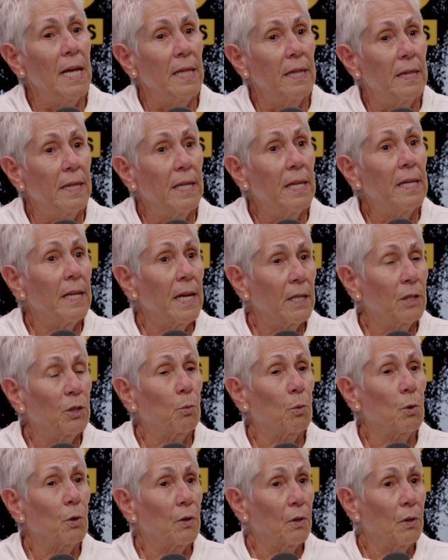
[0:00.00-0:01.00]
then that's
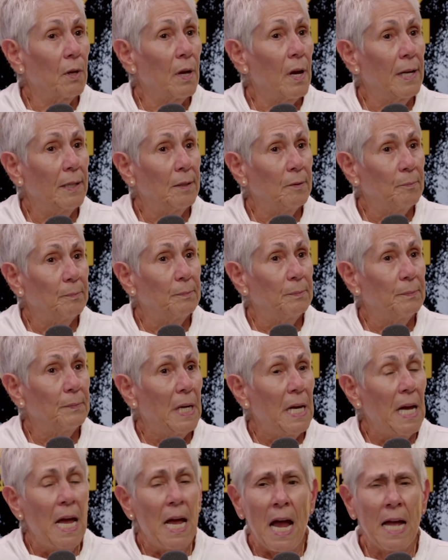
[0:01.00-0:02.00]
worth a lot.
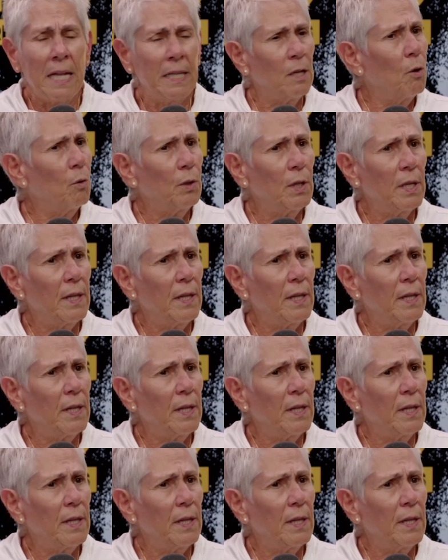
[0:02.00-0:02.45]
And the only